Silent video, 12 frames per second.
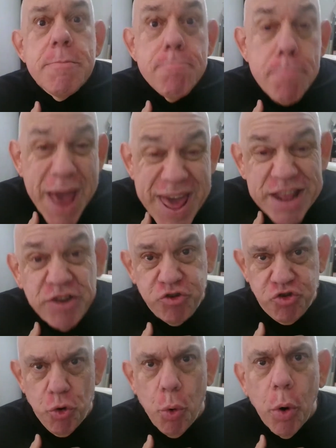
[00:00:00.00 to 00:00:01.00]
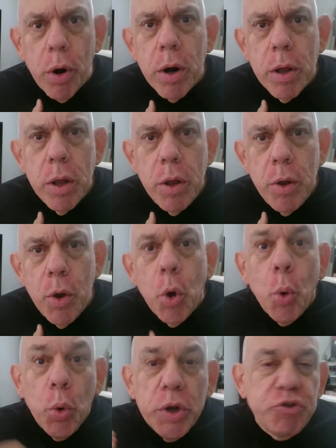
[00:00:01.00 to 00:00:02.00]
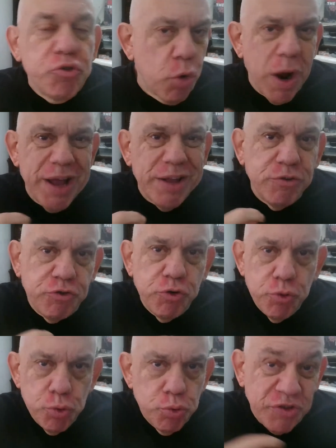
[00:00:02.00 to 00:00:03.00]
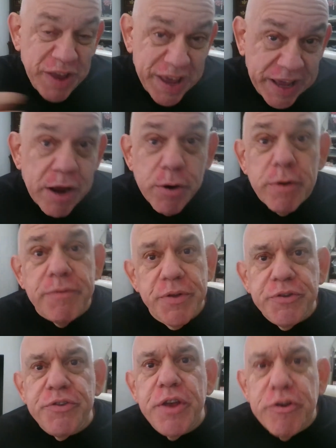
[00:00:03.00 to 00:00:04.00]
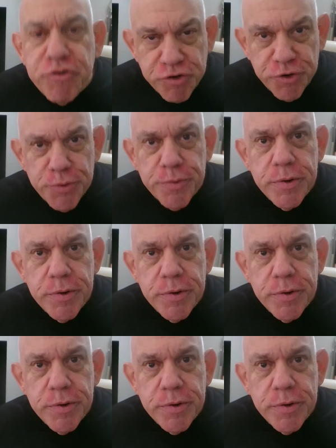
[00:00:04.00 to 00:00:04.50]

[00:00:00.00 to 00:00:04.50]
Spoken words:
manager would try to take care of this issue